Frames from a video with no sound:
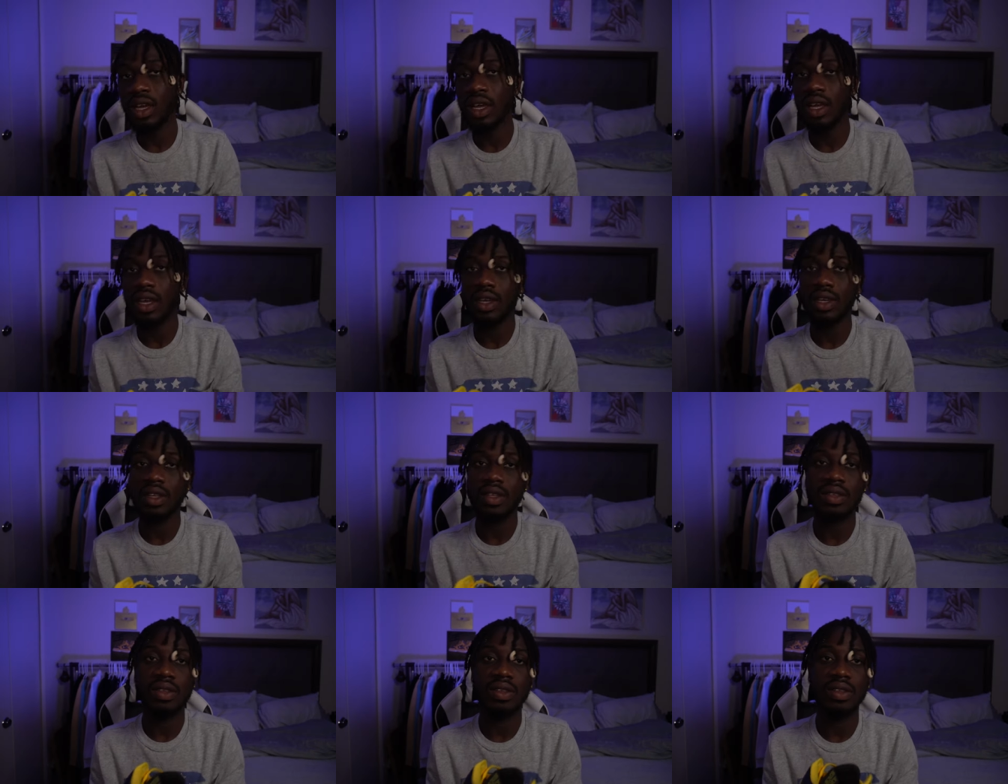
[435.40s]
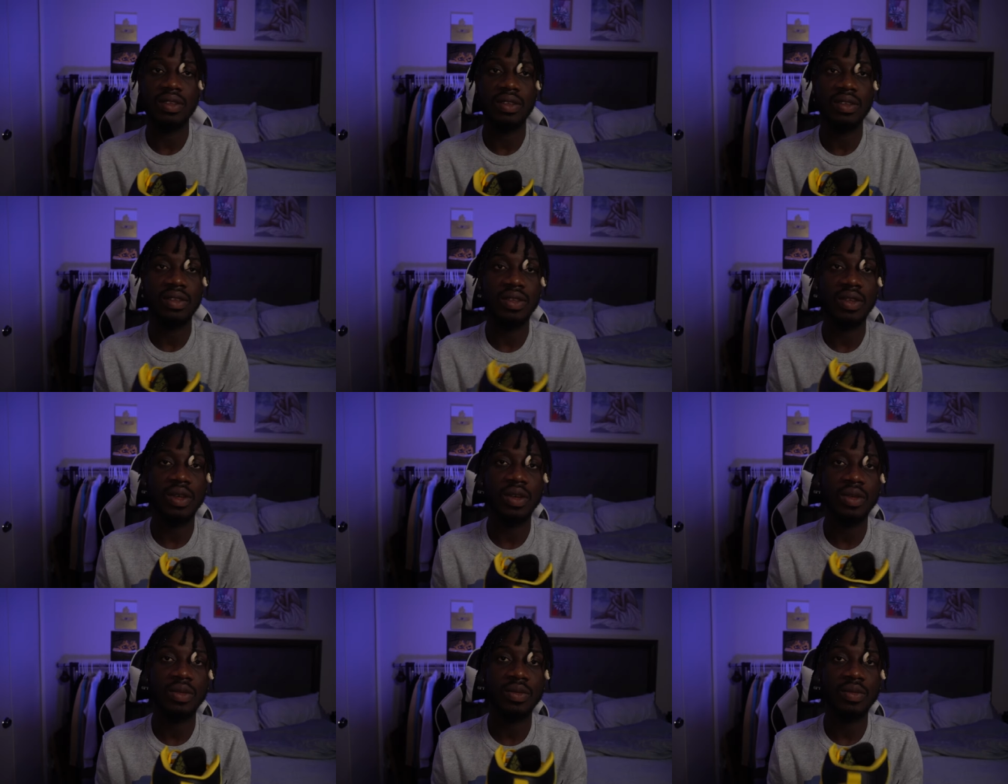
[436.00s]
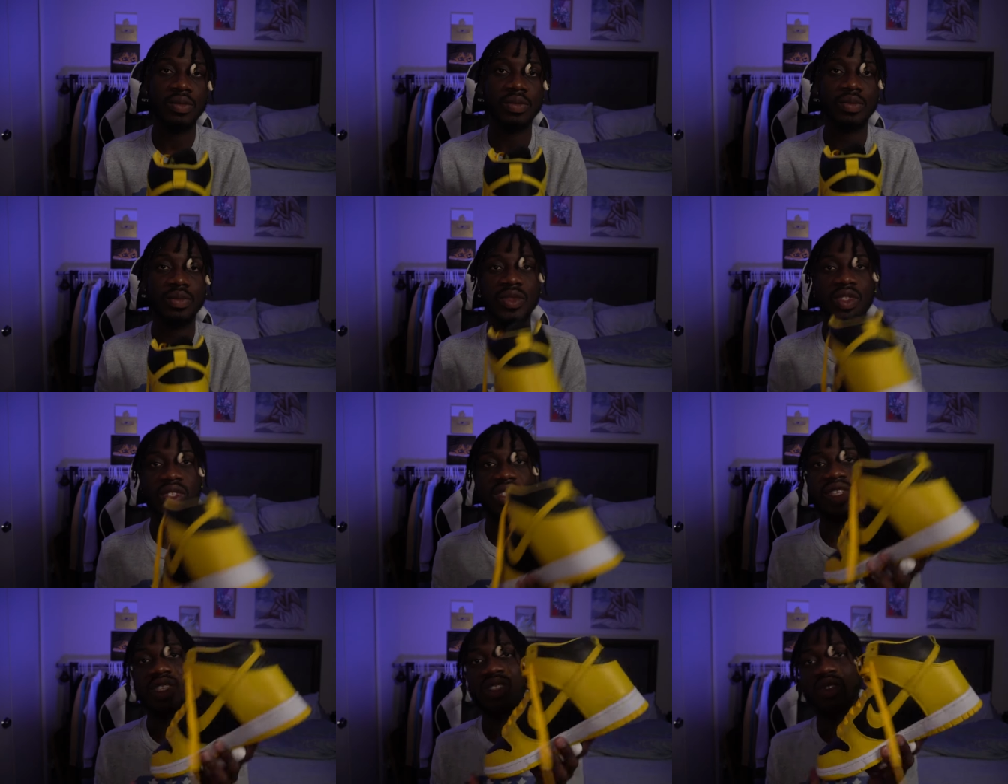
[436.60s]
And you know,
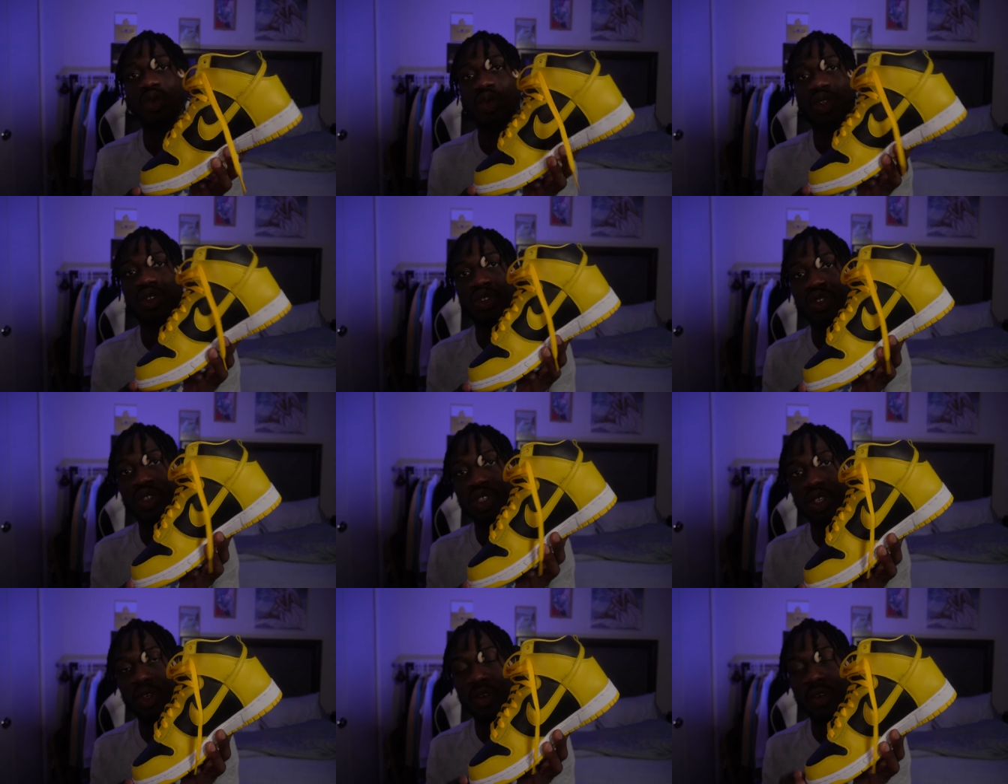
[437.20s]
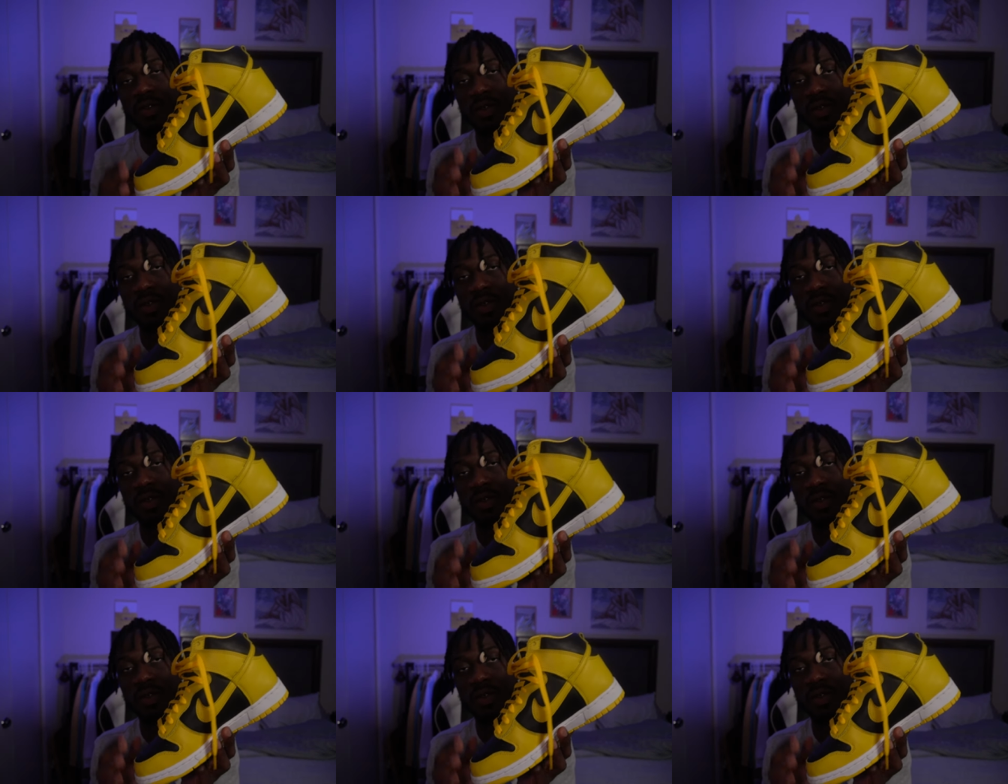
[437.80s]
this was retail